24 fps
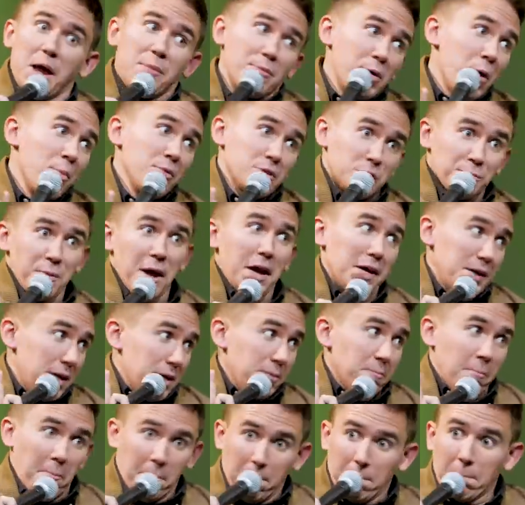time we almost made
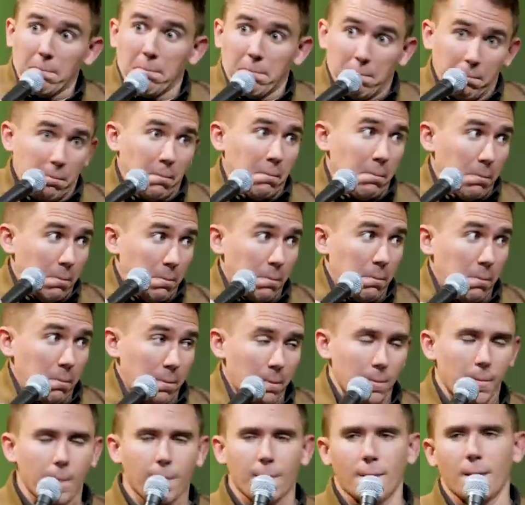it.
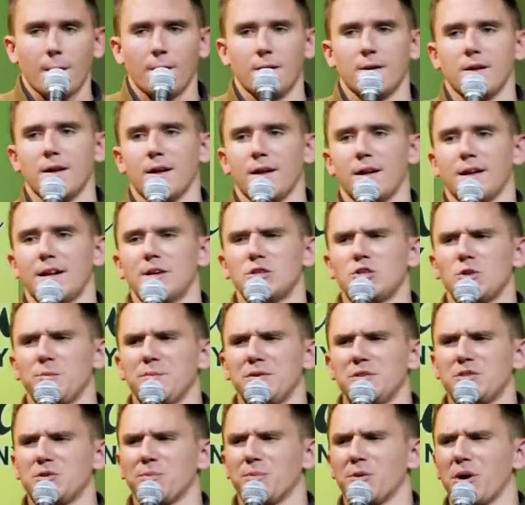And I shouldn't
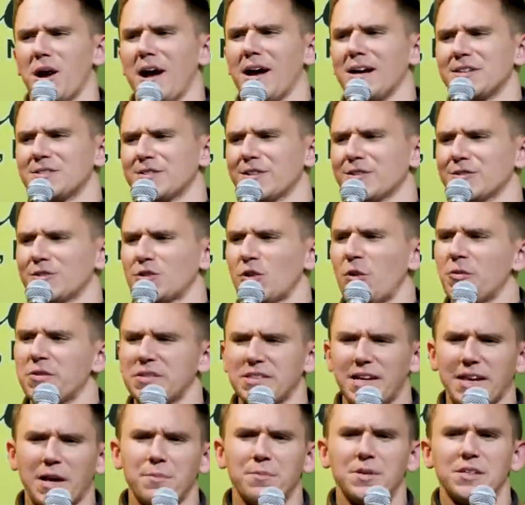be surprised, because there's
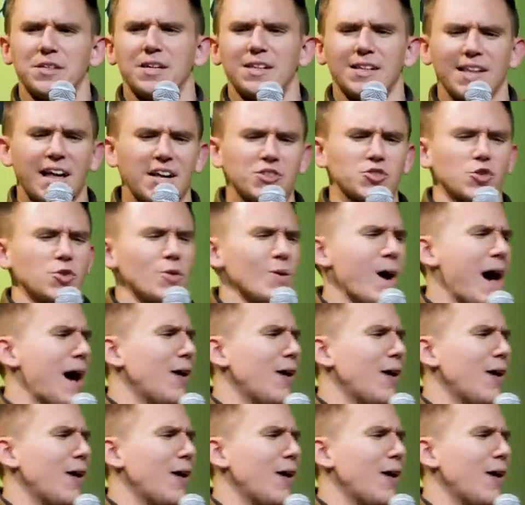always like a million electrical